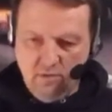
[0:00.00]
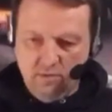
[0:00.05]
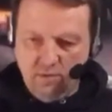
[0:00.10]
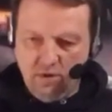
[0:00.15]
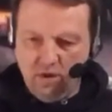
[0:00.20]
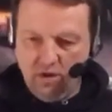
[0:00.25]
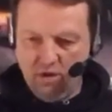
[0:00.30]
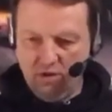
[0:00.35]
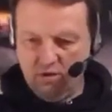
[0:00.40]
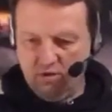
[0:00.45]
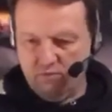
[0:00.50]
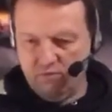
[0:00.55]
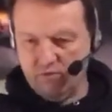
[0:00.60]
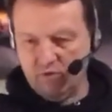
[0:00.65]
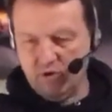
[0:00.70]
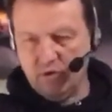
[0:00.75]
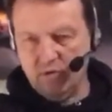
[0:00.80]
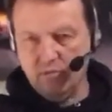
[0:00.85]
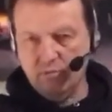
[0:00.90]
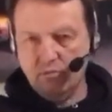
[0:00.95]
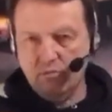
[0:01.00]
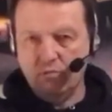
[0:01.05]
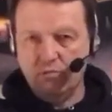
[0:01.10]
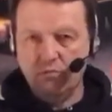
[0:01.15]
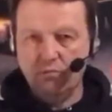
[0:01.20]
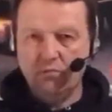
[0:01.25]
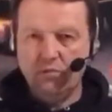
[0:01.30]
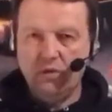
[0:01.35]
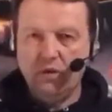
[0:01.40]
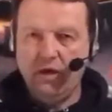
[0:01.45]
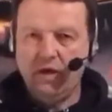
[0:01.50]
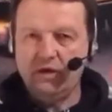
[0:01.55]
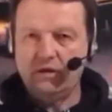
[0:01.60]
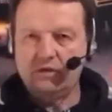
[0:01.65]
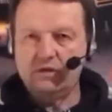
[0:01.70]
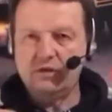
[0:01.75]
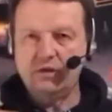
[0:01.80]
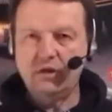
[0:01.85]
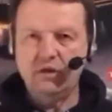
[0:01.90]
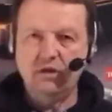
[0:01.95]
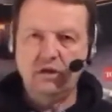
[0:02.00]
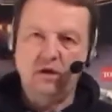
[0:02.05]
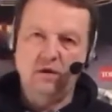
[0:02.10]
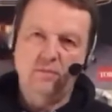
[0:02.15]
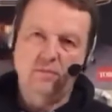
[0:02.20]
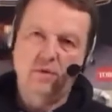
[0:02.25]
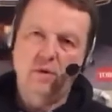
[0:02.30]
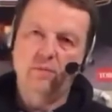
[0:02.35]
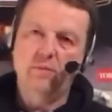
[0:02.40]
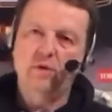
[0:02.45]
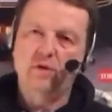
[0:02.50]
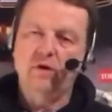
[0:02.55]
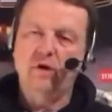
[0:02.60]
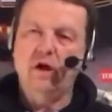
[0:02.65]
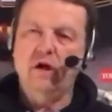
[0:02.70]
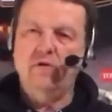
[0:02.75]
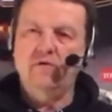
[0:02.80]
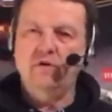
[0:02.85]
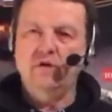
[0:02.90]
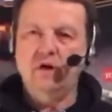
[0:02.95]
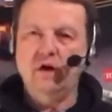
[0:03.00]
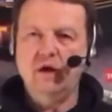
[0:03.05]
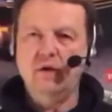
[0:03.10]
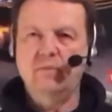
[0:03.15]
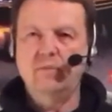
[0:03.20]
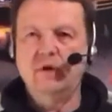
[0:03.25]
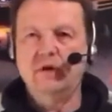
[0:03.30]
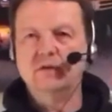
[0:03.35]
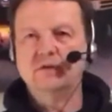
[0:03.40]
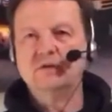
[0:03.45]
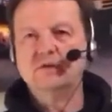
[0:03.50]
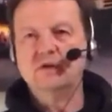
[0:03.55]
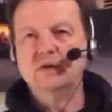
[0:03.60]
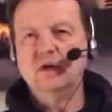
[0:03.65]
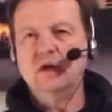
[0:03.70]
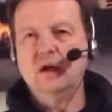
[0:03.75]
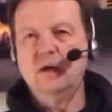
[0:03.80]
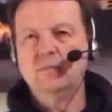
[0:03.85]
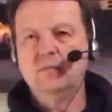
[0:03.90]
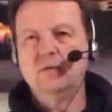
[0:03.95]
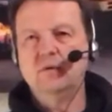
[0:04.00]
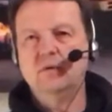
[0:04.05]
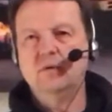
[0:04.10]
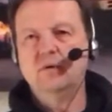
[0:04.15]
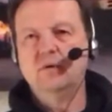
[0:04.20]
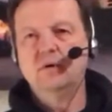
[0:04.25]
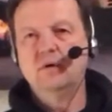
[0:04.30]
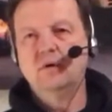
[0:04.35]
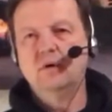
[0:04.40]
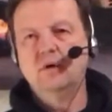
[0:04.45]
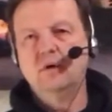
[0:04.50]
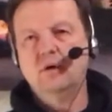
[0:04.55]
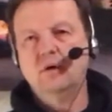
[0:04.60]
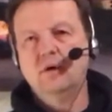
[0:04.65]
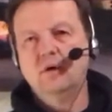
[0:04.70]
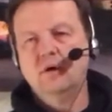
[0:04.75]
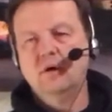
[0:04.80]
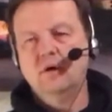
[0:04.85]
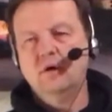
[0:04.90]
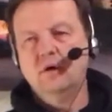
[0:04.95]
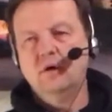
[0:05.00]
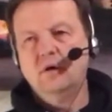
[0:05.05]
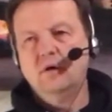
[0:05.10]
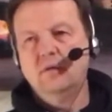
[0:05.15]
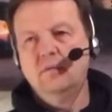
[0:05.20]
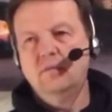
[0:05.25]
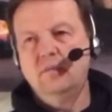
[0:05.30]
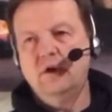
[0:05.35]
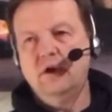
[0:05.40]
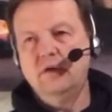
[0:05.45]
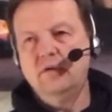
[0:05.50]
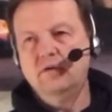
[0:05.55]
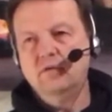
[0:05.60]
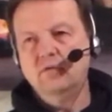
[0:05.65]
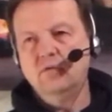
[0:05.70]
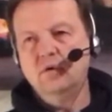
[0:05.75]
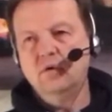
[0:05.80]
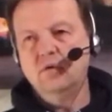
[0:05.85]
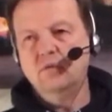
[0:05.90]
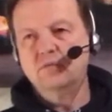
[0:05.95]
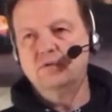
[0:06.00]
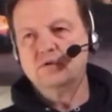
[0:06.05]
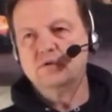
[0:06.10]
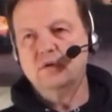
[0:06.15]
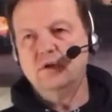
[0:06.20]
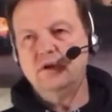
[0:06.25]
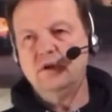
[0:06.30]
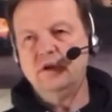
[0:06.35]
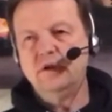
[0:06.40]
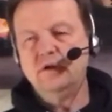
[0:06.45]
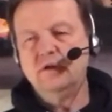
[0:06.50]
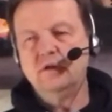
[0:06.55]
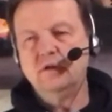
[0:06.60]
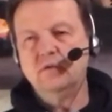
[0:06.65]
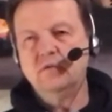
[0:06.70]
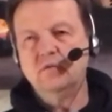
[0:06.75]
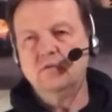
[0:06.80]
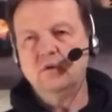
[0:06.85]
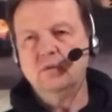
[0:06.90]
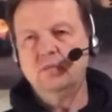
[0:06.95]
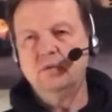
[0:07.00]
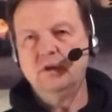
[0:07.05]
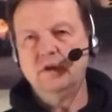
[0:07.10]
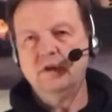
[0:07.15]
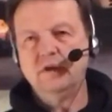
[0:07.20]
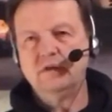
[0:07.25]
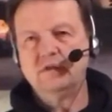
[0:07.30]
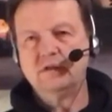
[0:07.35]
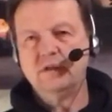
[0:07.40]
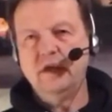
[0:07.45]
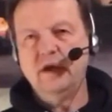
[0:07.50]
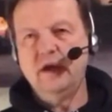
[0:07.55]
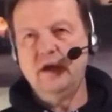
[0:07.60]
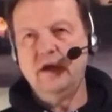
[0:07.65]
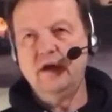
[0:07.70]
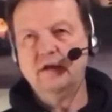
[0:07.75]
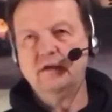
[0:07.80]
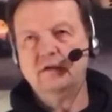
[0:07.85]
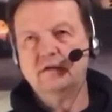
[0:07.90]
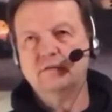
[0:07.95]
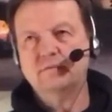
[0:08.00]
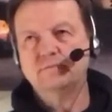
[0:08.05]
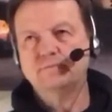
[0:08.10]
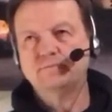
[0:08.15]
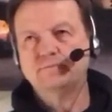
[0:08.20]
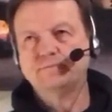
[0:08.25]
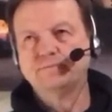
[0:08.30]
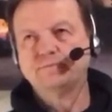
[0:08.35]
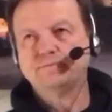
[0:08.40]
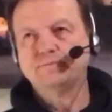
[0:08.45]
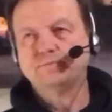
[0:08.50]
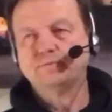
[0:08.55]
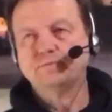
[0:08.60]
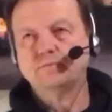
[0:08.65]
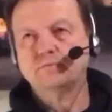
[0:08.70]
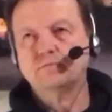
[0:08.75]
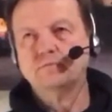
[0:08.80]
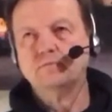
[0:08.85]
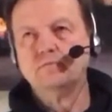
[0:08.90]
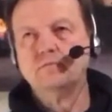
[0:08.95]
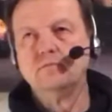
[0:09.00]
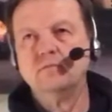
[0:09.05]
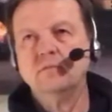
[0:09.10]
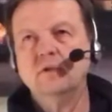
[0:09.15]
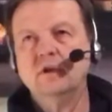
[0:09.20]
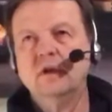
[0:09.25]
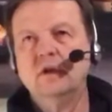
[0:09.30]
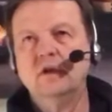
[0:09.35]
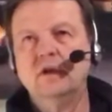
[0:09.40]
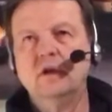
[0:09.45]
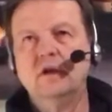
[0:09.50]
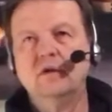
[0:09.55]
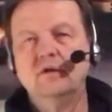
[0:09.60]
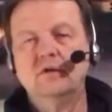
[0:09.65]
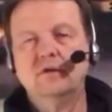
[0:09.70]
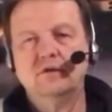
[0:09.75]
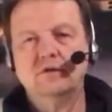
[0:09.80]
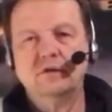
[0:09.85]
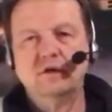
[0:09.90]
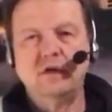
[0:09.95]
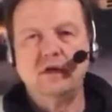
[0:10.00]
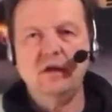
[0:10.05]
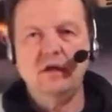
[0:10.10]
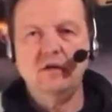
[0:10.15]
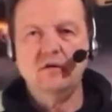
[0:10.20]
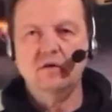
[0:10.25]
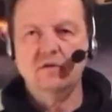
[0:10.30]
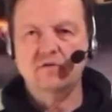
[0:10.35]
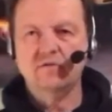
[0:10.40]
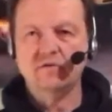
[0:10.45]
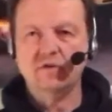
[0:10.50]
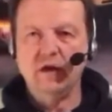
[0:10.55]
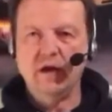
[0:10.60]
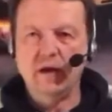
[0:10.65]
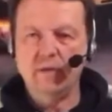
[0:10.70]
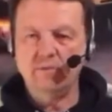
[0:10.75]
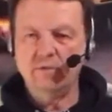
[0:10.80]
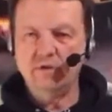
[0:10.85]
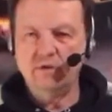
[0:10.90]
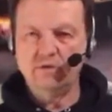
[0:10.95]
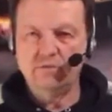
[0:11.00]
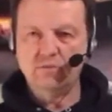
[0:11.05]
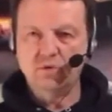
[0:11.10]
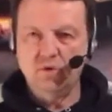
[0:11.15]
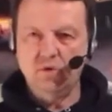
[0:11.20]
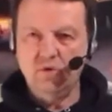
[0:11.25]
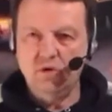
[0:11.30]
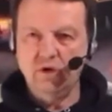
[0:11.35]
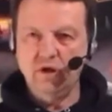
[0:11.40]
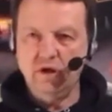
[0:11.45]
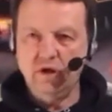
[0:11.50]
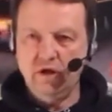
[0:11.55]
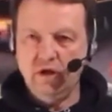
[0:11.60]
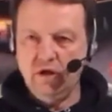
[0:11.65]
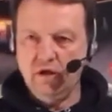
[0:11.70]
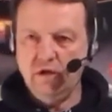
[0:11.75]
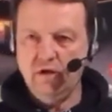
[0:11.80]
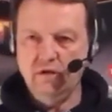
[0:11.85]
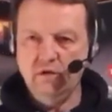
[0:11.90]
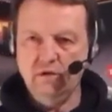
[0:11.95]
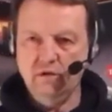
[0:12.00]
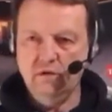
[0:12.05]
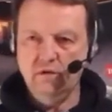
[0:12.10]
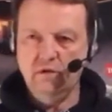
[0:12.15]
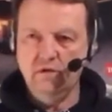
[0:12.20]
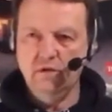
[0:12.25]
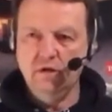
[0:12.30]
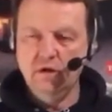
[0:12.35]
part of the front plastic bumper cover got busted up by the rope, so I need to replace that. And then there's a heater flap that's broken in it, and